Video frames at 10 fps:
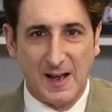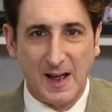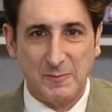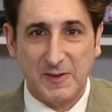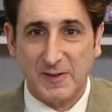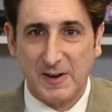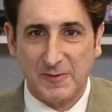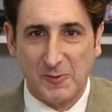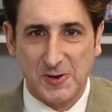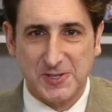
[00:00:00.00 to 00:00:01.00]
I've been
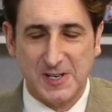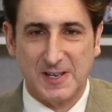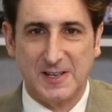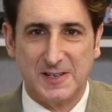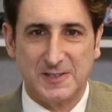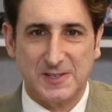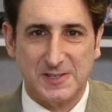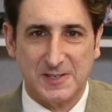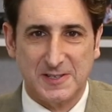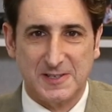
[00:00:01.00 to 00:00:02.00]
very fortunate. In
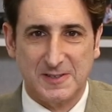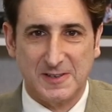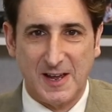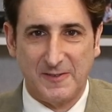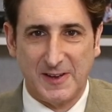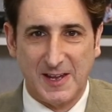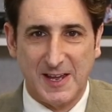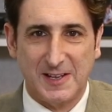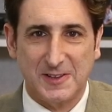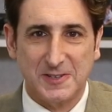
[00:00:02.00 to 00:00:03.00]
addition to having
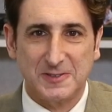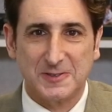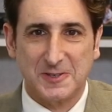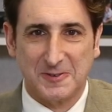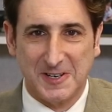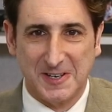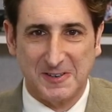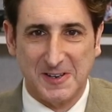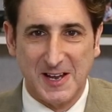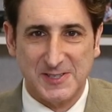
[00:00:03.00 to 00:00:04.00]
a clinical career
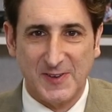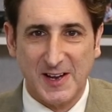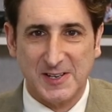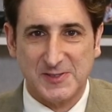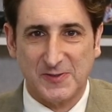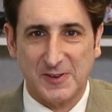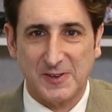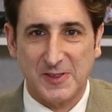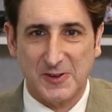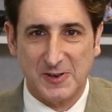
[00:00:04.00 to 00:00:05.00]
here in Las Vegas
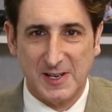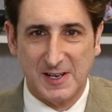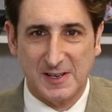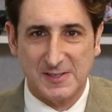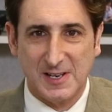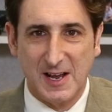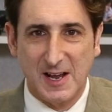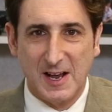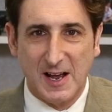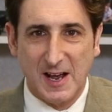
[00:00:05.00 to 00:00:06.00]
for 30 years,
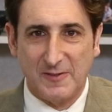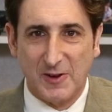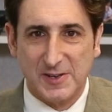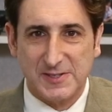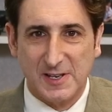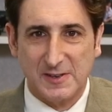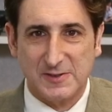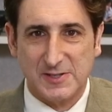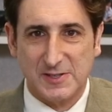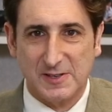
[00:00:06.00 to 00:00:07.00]
I've
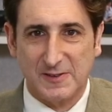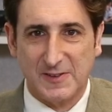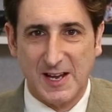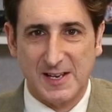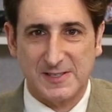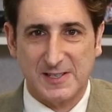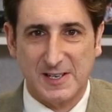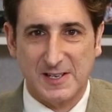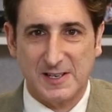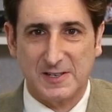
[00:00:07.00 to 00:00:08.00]
also served as
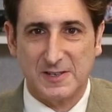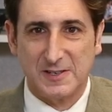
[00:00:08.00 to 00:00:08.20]
the